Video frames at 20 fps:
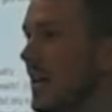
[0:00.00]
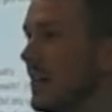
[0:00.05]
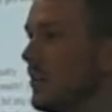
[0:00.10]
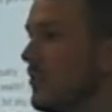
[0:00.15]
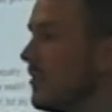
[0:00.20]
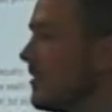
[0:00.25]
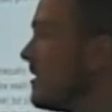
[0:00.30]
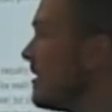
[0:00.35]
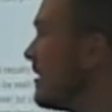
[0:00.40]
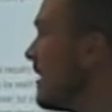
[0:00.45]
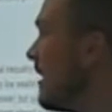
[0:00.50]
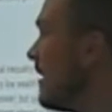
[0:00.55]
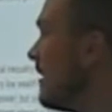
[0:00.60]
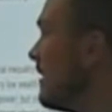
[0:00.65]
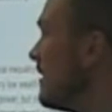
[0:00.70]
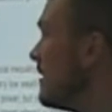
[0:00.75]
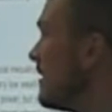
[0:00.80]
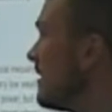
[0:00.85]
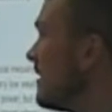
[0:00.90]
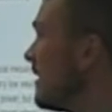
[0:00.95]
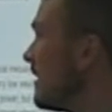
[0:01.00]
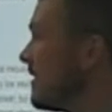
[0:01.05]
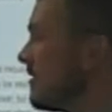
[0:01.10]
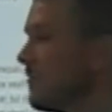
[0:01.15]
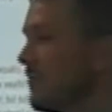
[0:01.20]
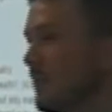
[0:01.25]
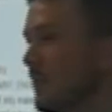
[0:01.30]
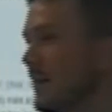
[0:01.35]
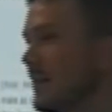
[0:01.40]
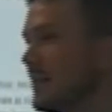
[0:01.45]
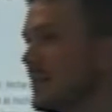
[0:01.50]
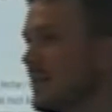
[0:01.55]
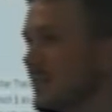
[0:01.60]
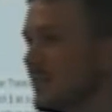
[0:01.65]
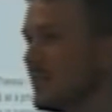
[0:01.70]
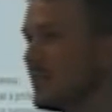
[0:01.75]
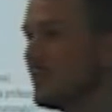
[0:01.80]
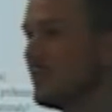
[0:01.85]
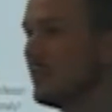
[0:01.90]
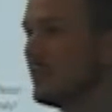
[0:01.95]
And your cell is 6 foot by
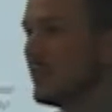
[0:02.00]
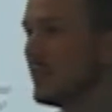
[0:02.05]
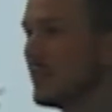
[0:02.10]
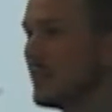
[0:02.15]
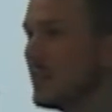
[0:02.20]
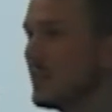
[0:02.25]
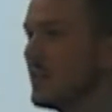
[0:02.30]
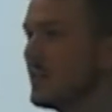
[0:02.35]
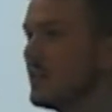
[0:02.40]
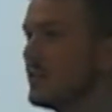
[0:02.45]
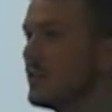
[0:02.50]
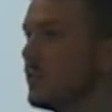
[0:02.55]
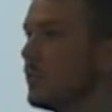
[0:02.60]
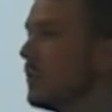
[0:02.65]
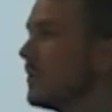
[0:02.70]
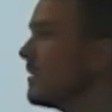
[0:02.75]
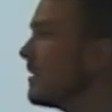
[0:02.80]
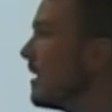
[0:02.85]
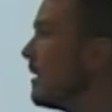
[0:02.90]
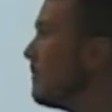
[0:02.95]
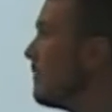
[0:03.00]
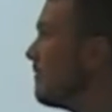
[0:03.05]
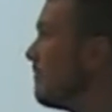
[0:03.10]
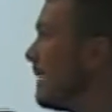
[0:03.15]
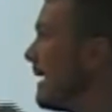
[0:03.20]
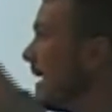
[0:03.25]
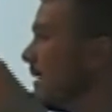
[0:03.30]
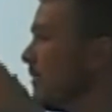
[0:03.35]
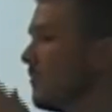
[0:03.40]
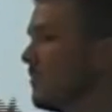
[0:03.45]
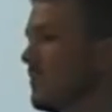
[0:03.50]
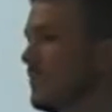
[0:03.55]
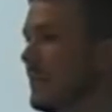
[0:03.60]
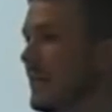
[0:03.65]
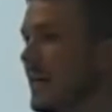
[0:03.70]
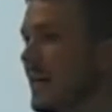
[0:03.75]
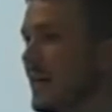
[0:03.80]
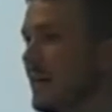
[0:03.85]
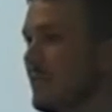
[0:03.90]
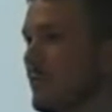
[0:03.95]
6 foot. So what type of power do
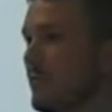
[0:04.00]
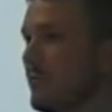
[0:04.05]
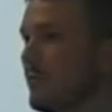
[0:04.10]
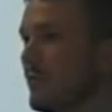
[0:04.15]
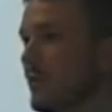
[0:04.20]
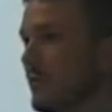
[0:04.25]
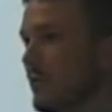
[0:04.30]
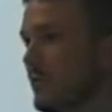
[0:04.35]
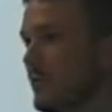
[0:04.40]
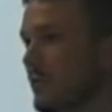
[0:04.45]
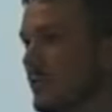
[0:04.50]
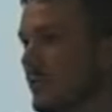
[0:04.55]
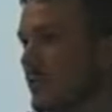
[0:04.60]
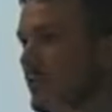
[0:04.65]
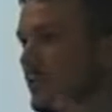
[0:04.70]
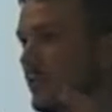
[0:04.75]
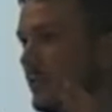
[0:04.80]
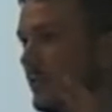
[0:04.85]
they have over you?